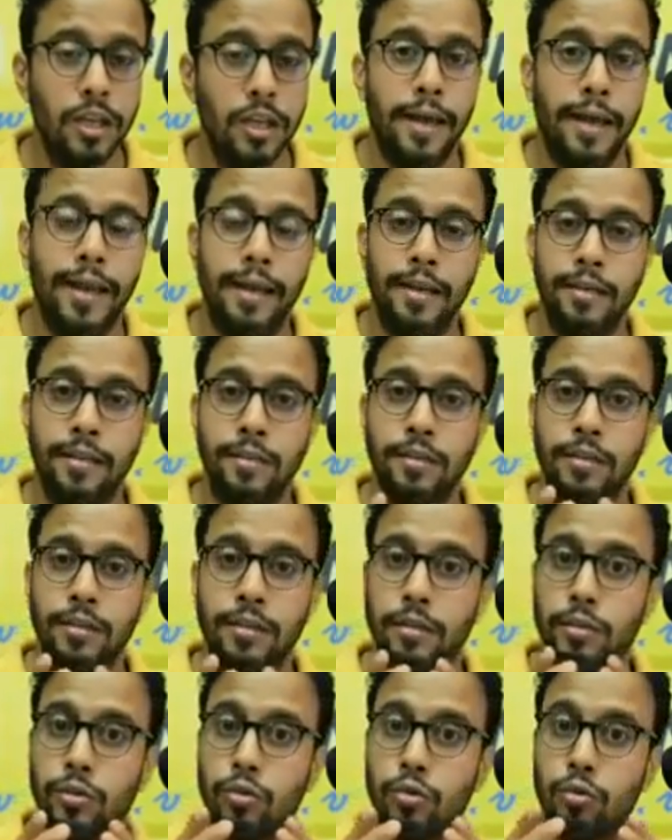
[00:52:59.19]
and
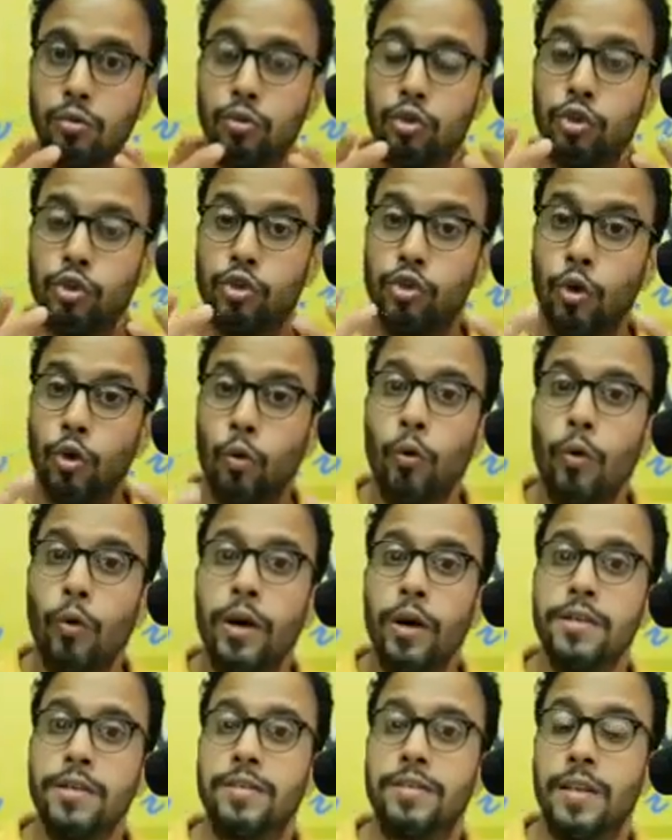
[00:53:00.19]
to show
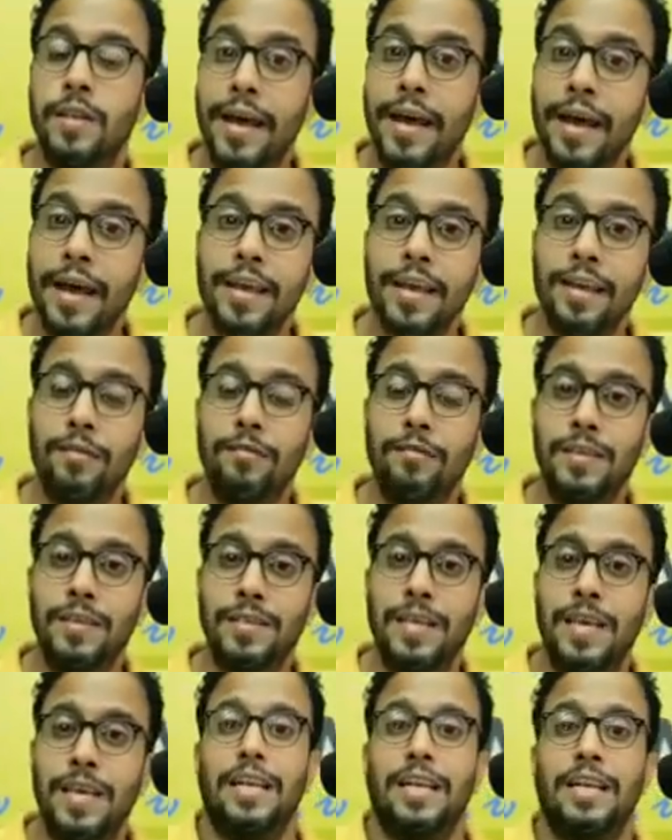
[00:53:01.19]
us live
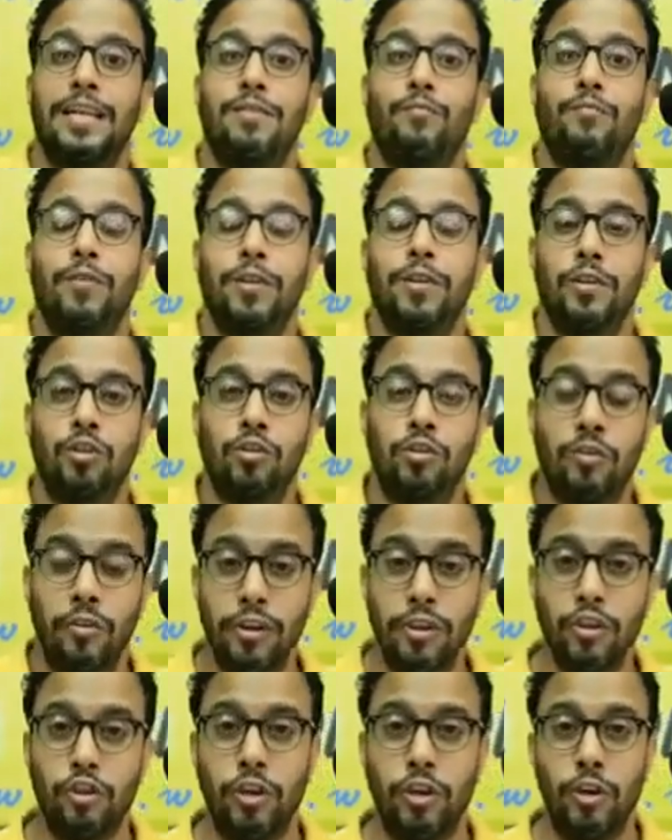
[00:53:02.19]
exactly with a
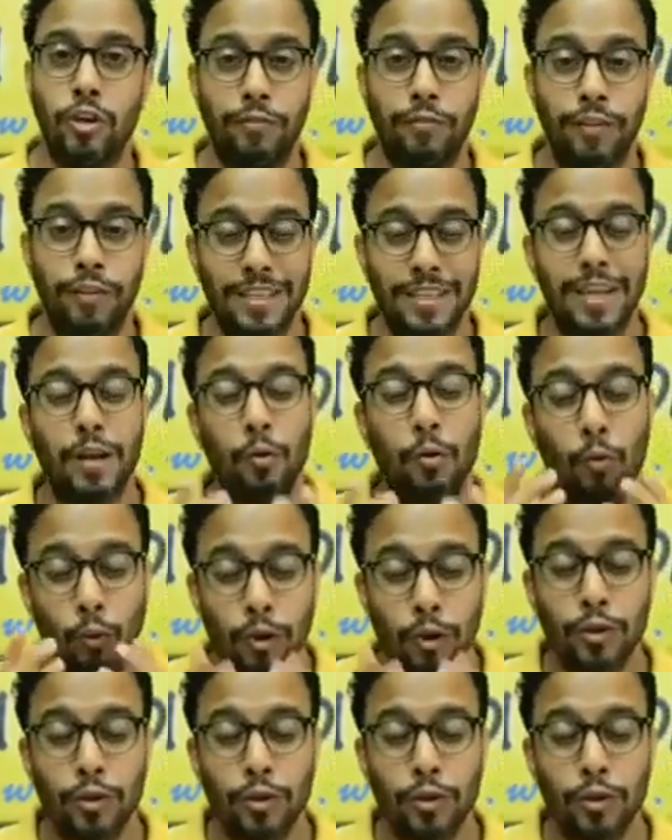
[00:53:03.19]
screen share of exactly what